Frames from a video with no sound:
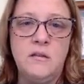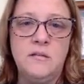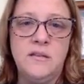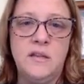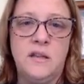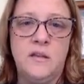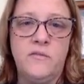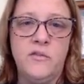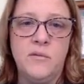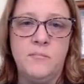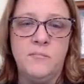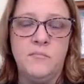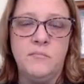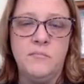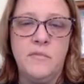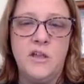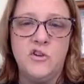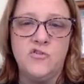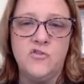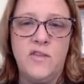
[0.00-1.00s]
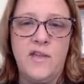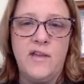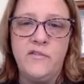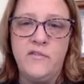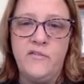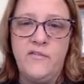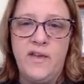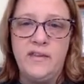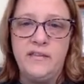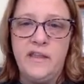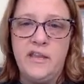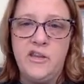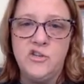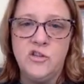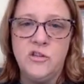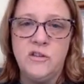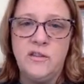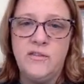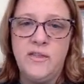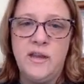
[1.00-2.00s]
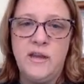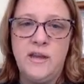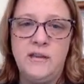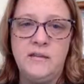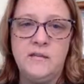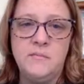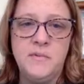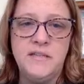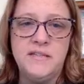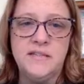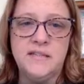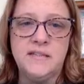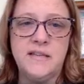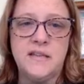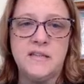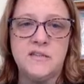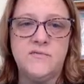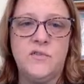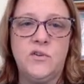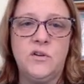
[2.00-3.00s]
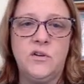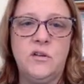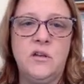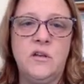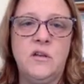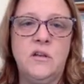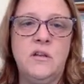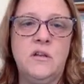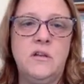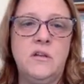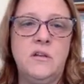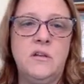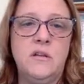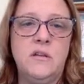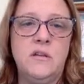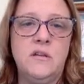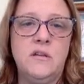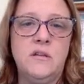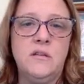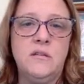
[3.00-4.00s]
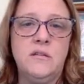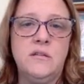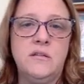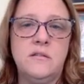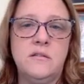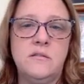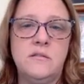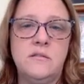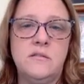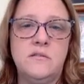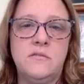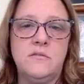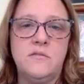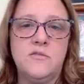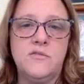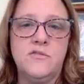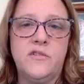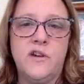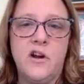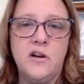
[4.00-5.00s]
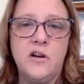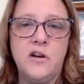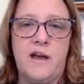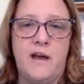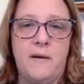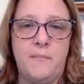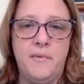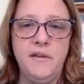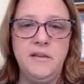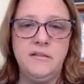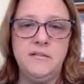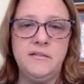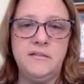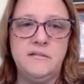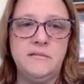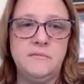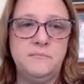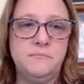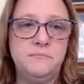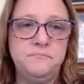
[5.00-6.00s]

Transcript: to make sure they have the foundation that they need to be successful. So those are our topics.